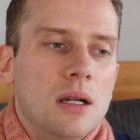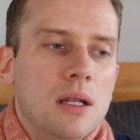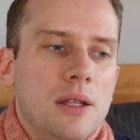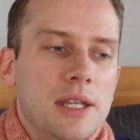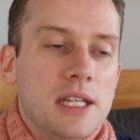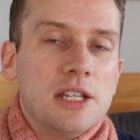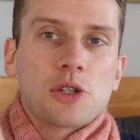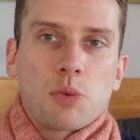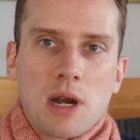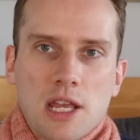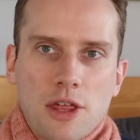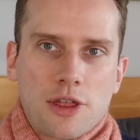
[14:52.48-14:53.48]
the
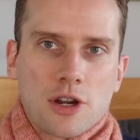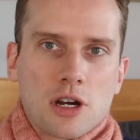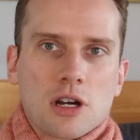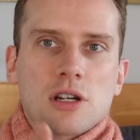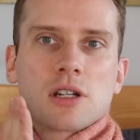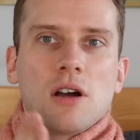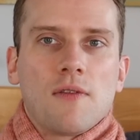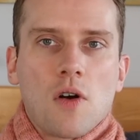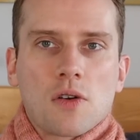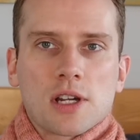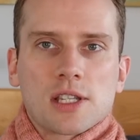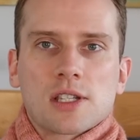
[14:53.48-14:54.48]
23rd of
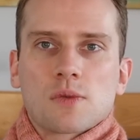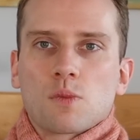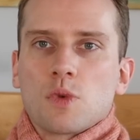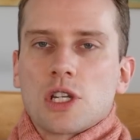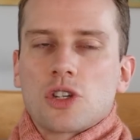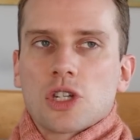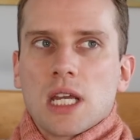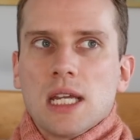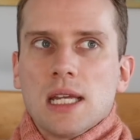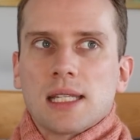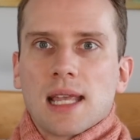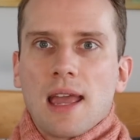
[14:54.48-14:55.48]
August, which
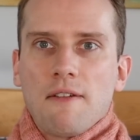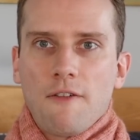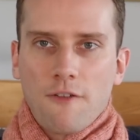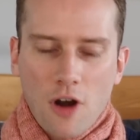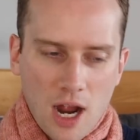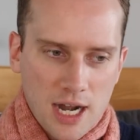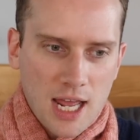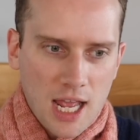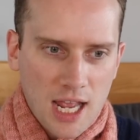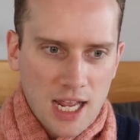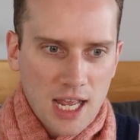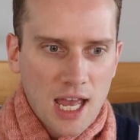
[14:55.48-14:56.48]
is a
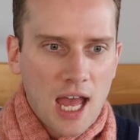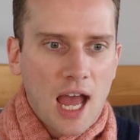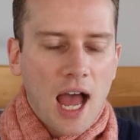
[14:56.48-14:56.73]
Friday.